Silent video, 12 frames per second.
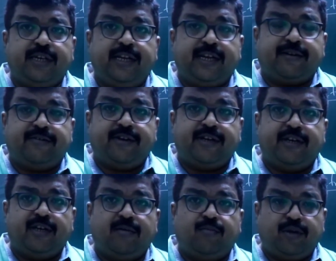
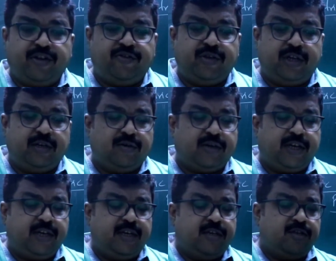electric potential.
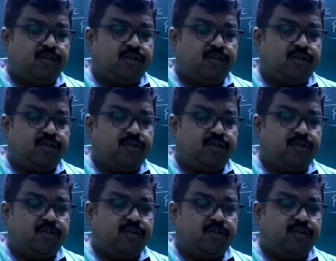Okay.